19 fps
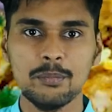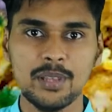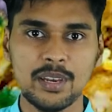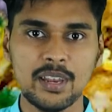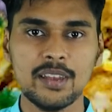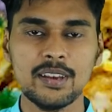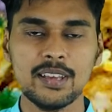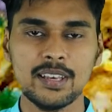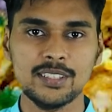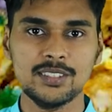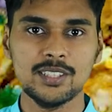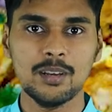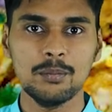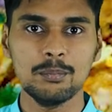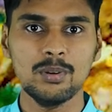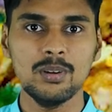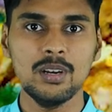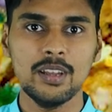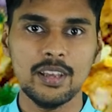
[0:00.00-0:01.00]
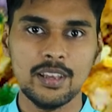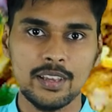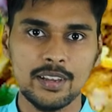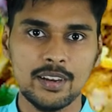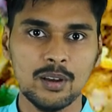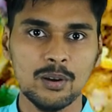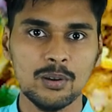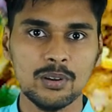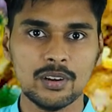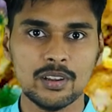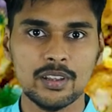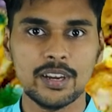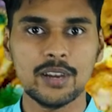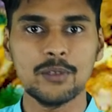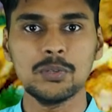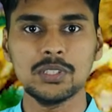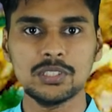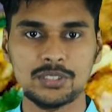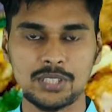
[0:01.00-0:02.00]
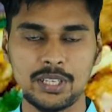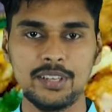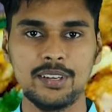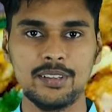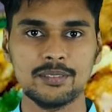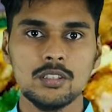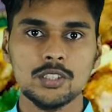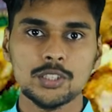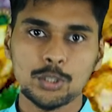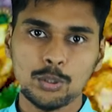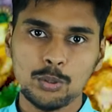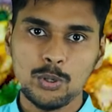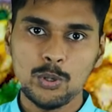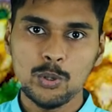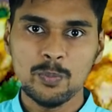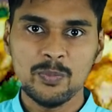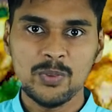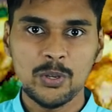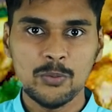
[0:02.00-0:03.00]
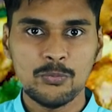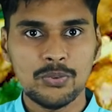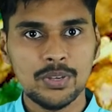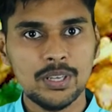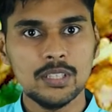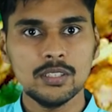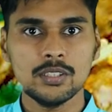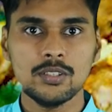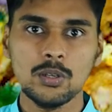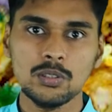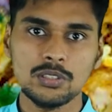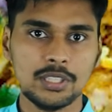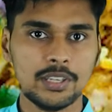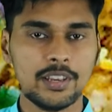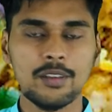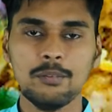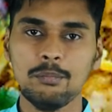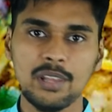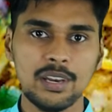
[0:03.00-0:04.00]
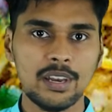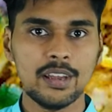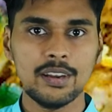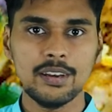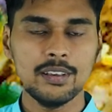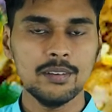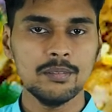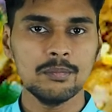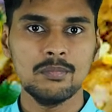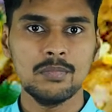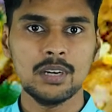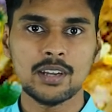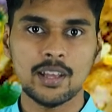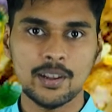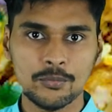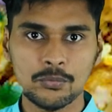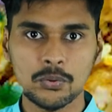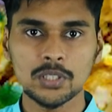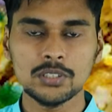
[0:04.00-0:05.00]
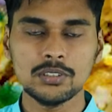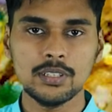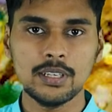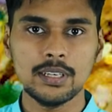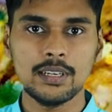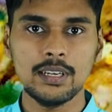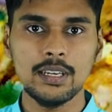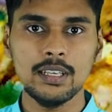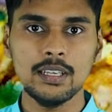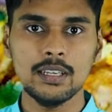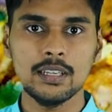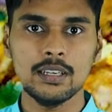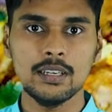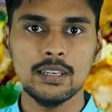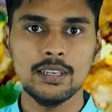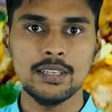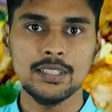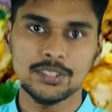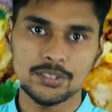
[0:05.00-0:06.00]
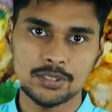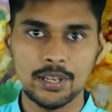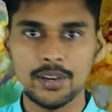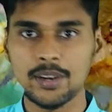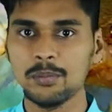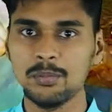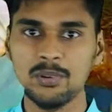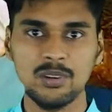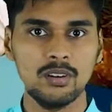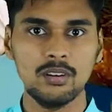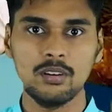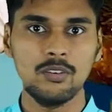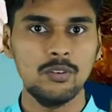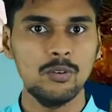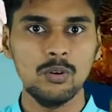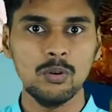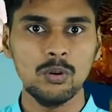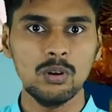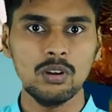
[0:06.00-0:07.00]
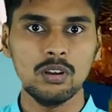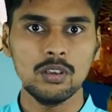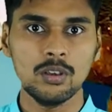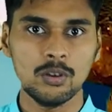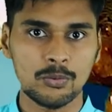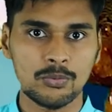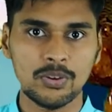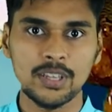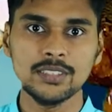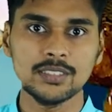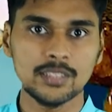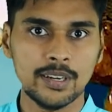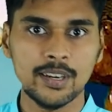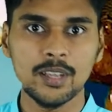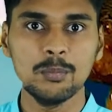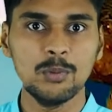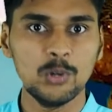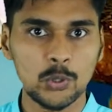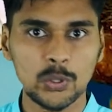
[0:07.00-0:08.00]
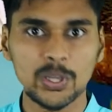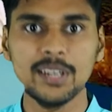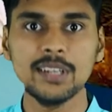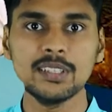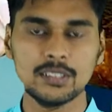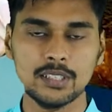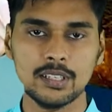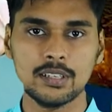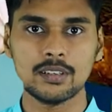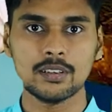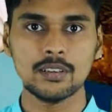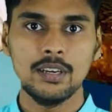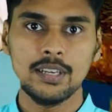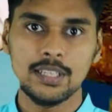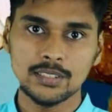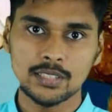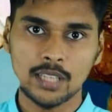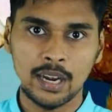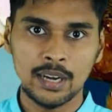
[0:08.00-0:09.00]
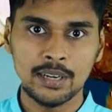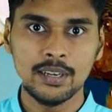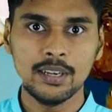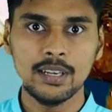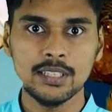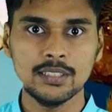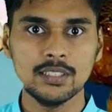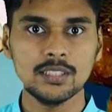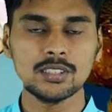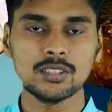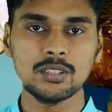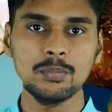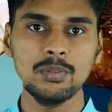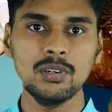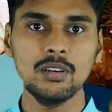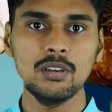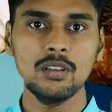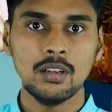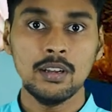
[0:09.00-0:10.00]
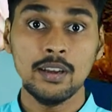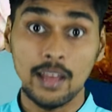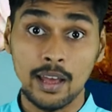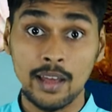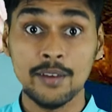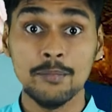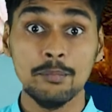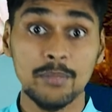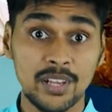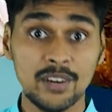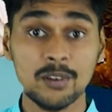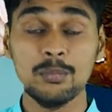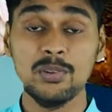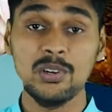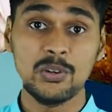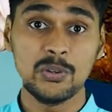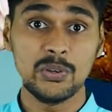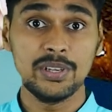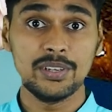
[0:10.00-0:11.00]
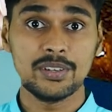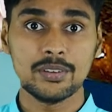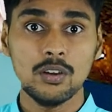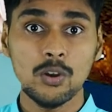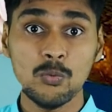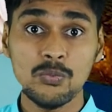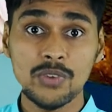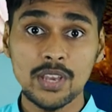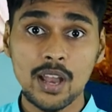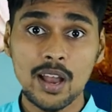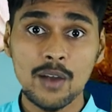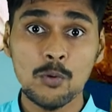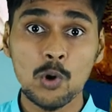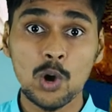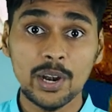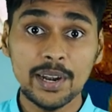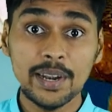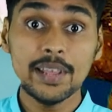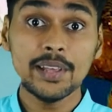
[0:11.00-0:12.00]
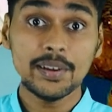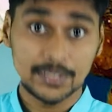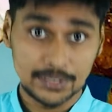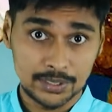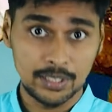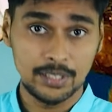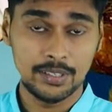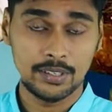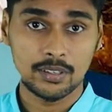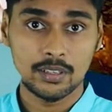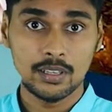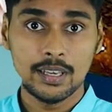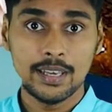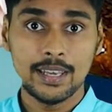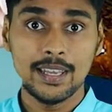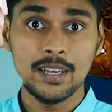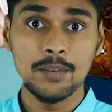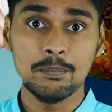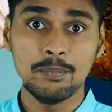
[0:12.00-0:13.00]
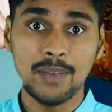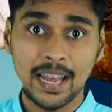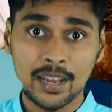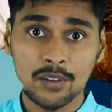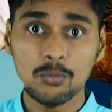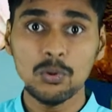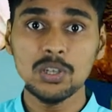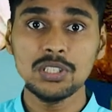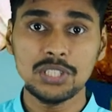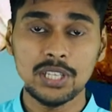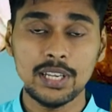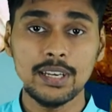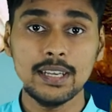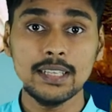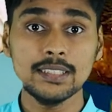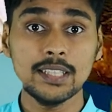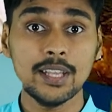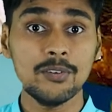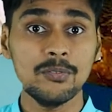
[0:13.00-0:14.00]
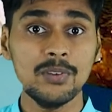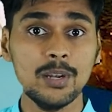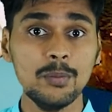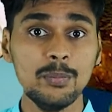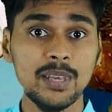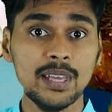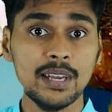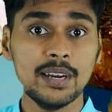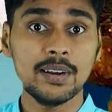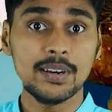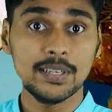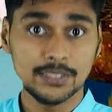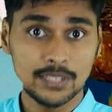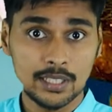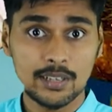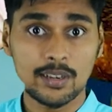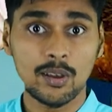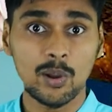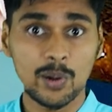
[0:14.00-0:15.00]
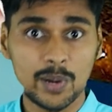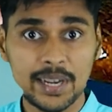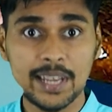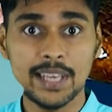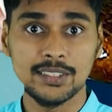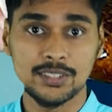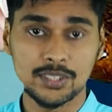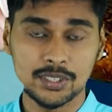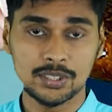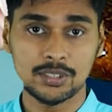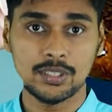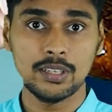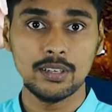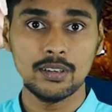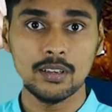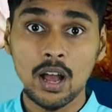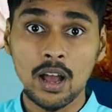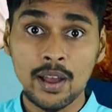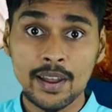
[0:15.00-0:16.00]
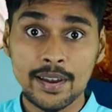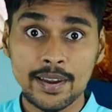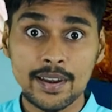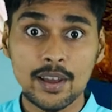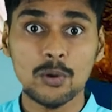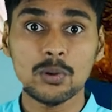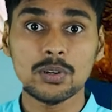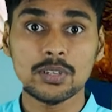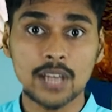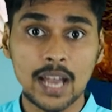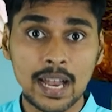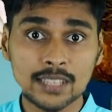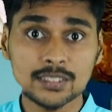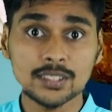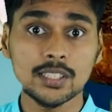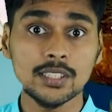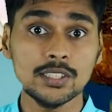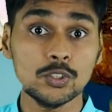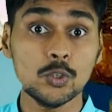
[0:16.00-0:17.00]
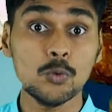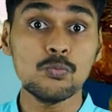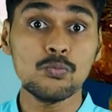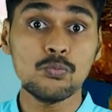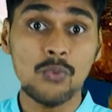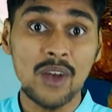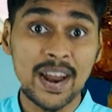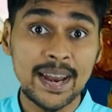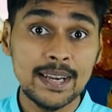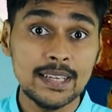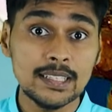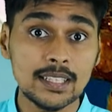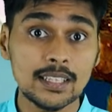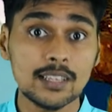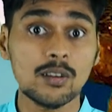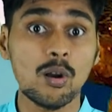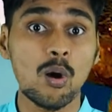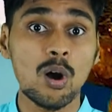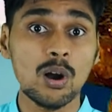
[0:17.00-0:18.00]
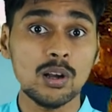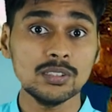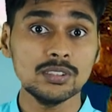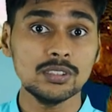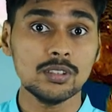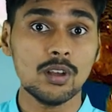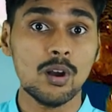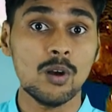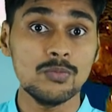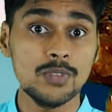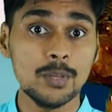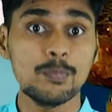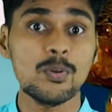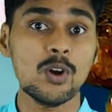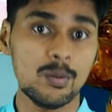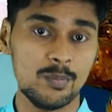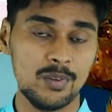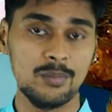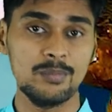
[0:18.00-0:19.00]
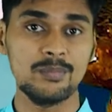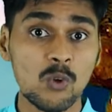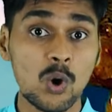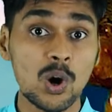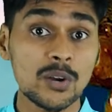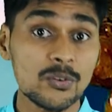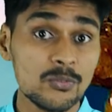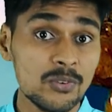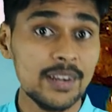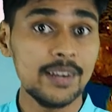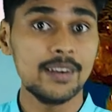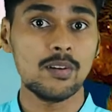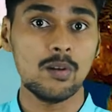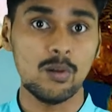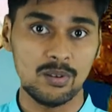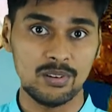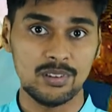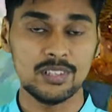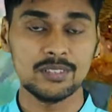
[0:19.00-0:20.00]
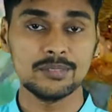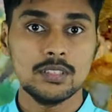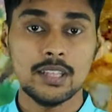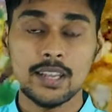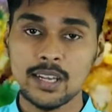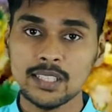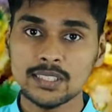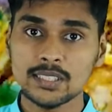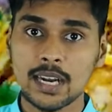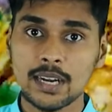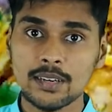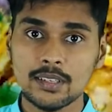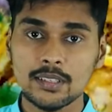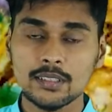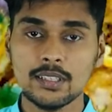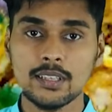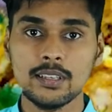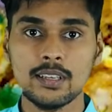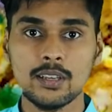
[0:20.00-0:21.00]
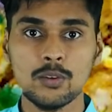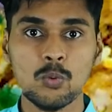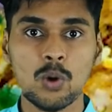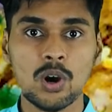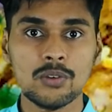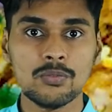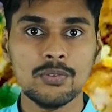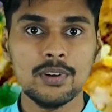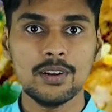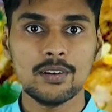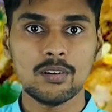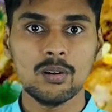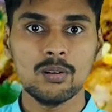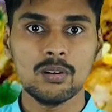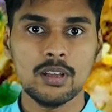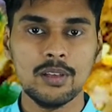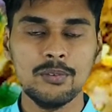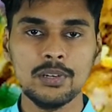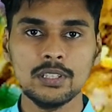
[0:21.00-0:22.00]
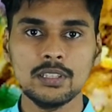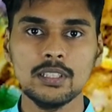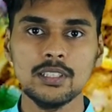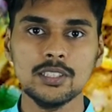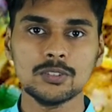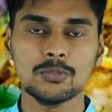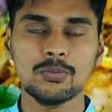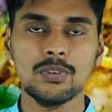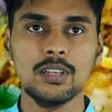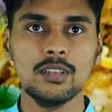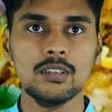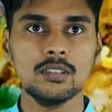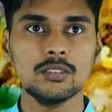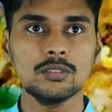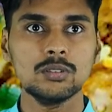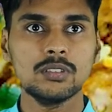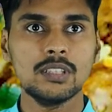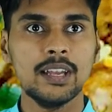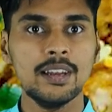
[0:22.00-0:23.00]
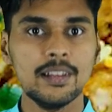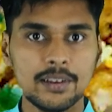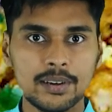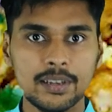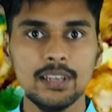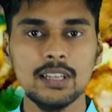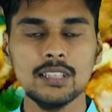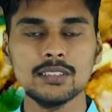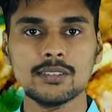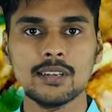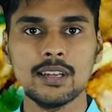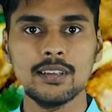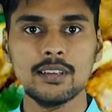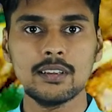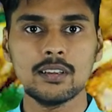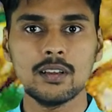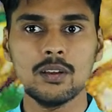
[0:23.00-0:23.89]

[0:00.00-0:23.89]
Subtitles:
biryani example in our reverse chaining. So you finished your chicken biryani, but unfortunately it is terrible. No, your friends unable to eat that. It is undigestible and unbearable to eat. Now we have already a result. In backward chaining, there will be a result already existed, and our task is to find the cause of the problem. What went wrong? Then I started thinking, what went wrong? Everything is fine. So then I realized, like,